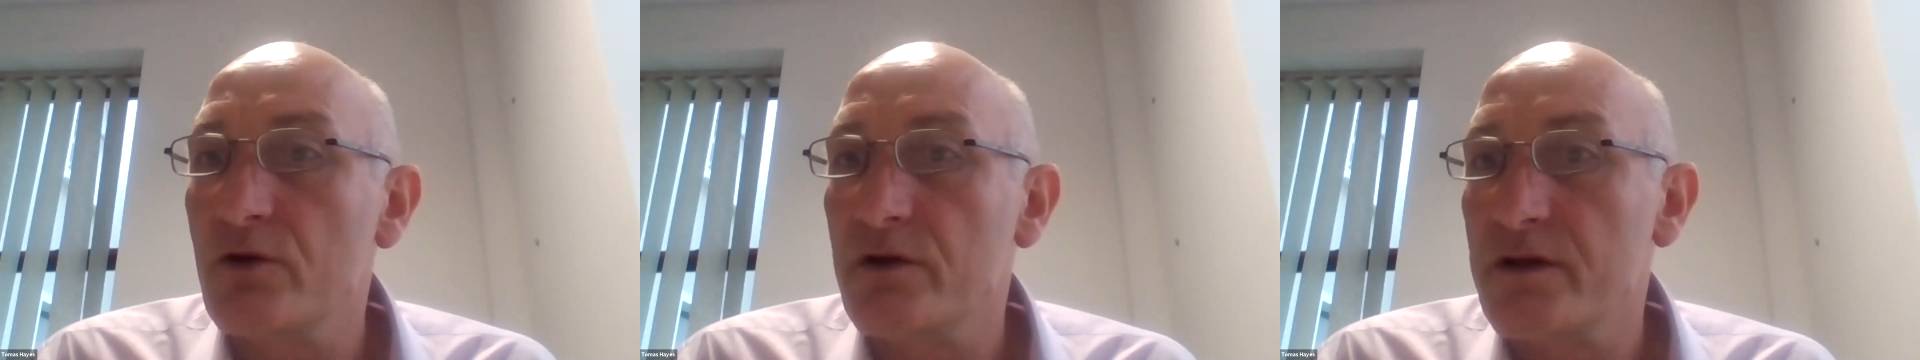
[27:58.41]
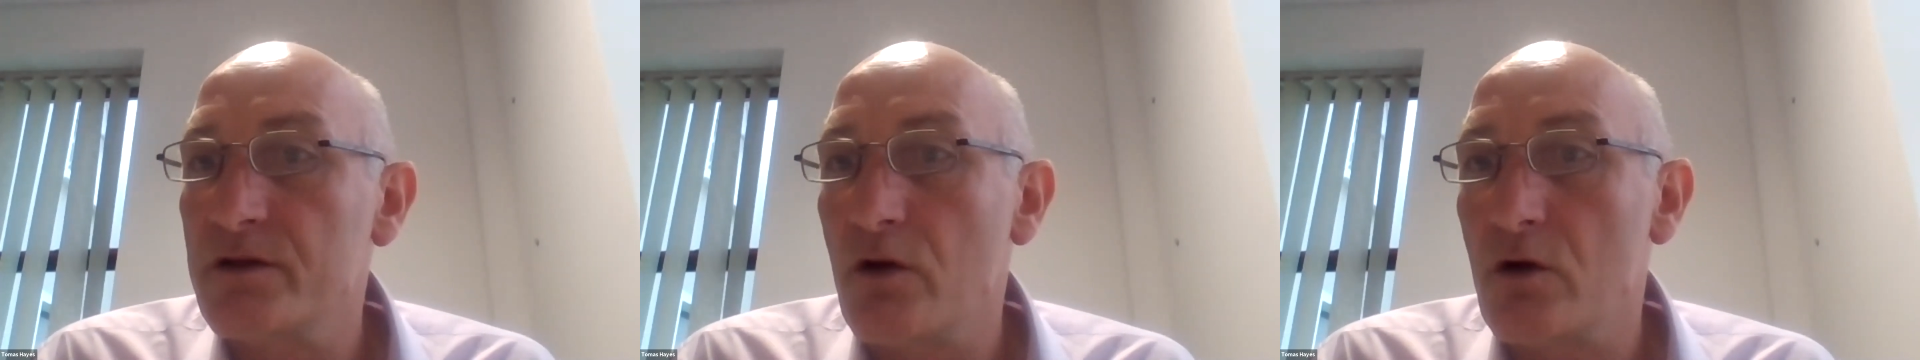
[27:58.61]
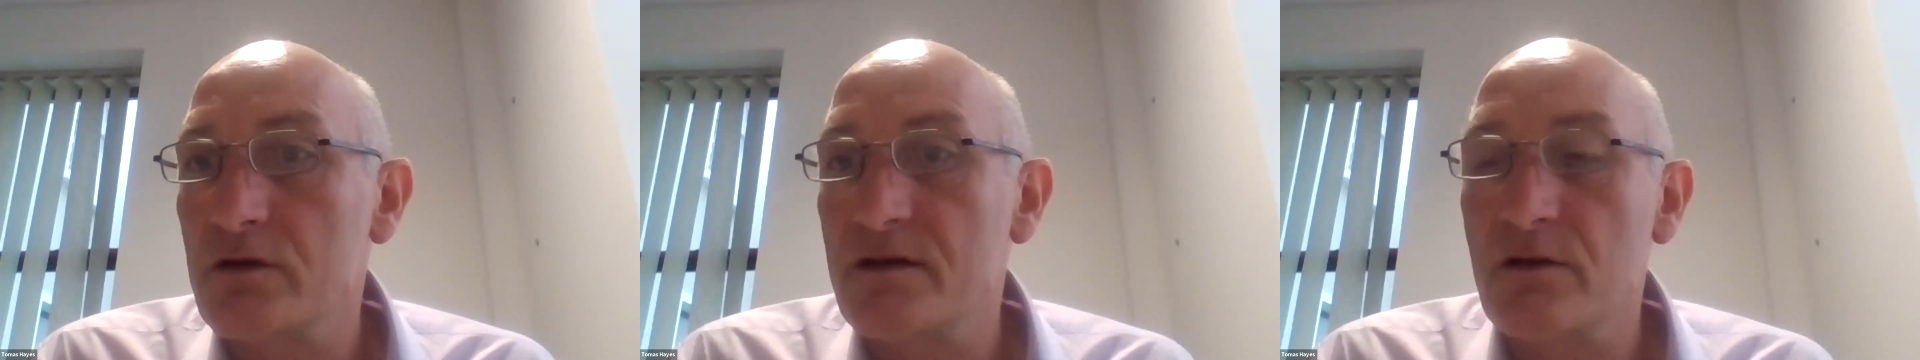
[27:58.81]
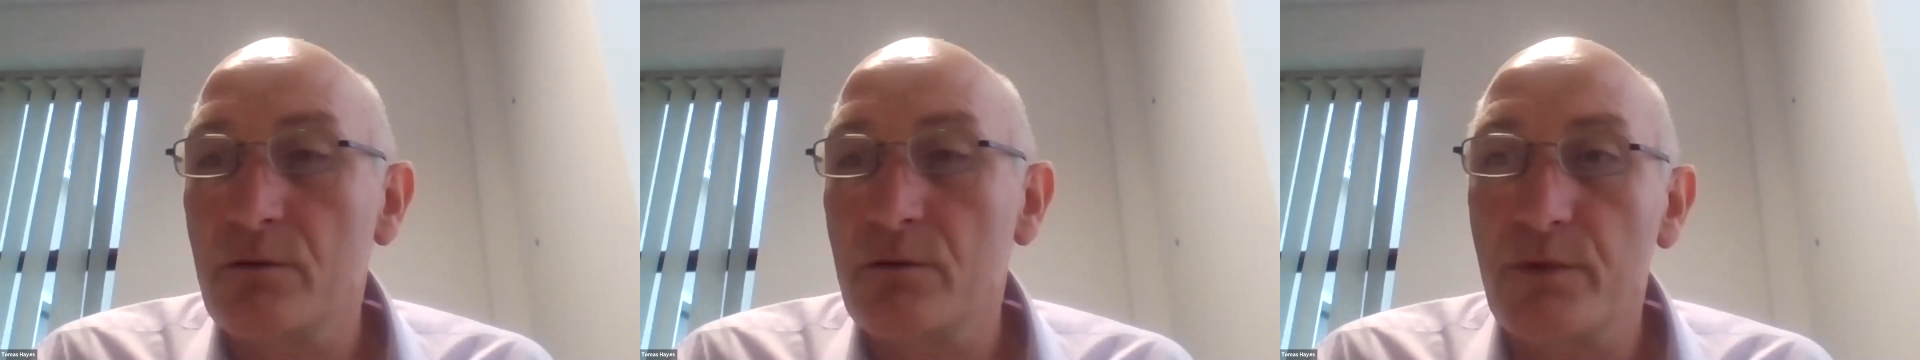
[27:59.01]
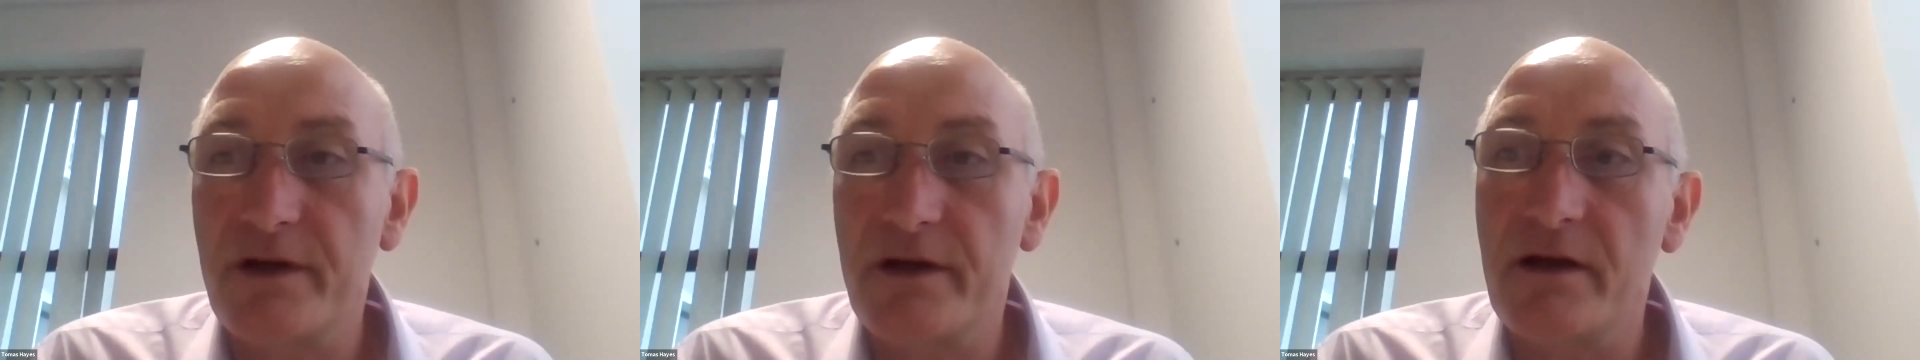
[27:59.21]
Could I talk to
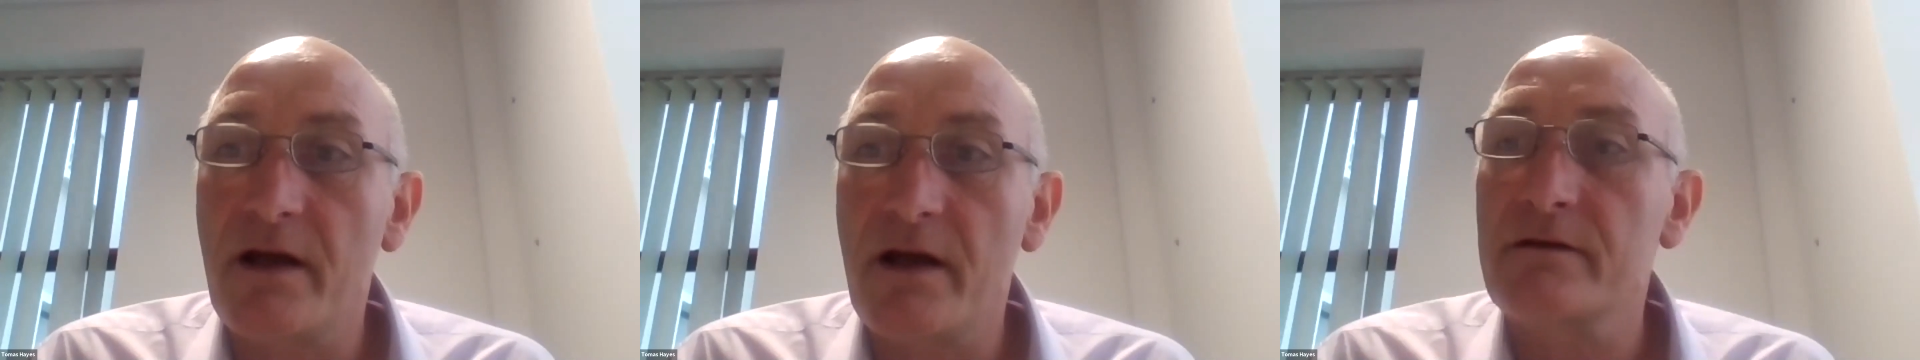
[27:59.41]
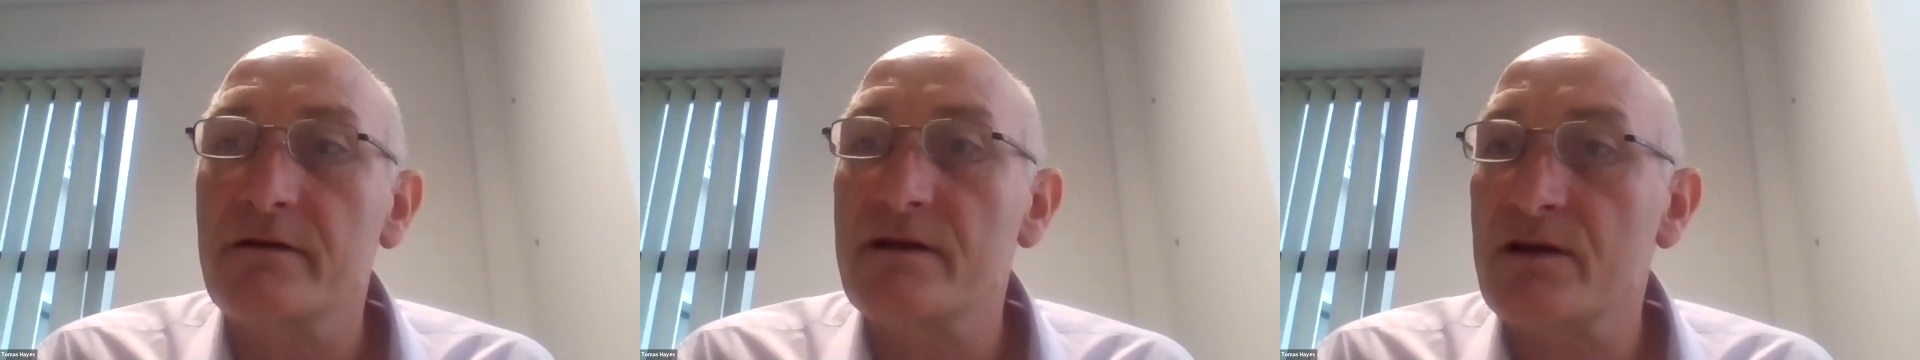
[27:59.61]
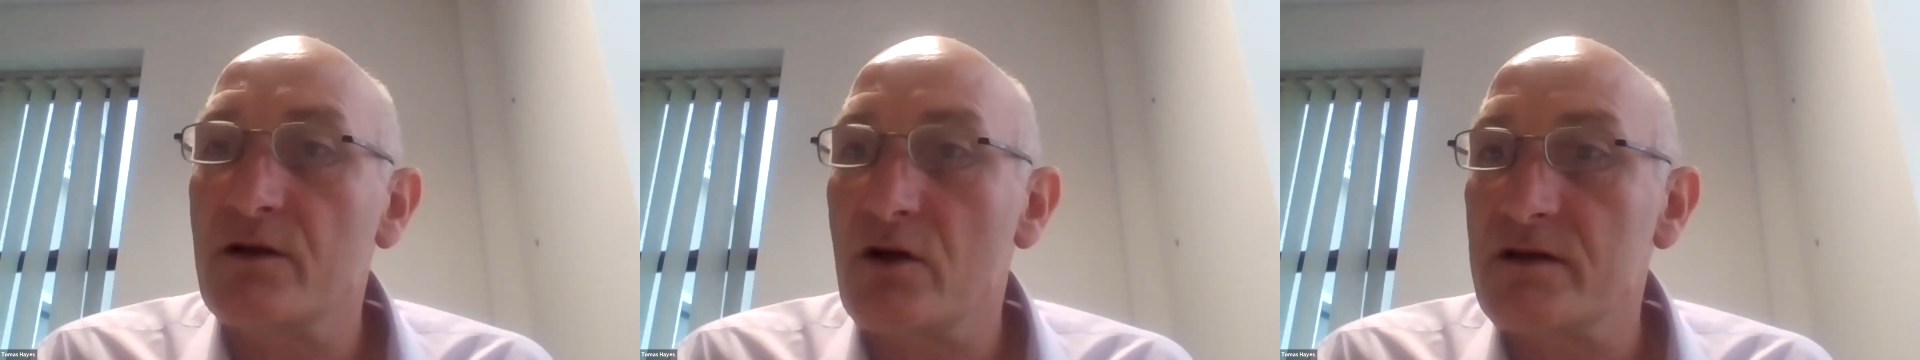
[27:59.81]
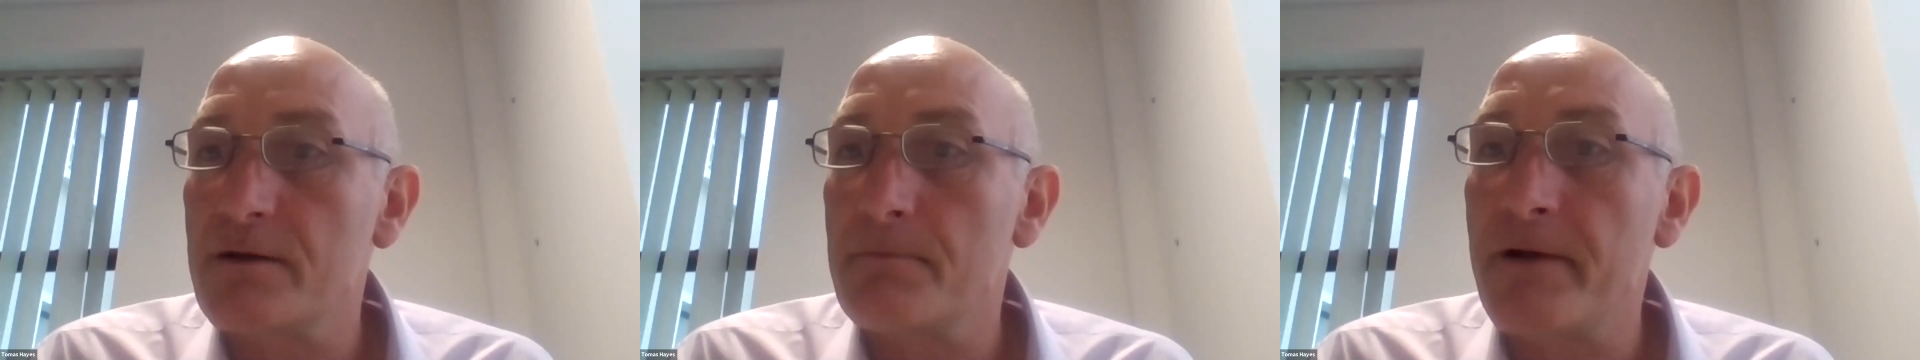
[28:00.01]
somebody and discuss a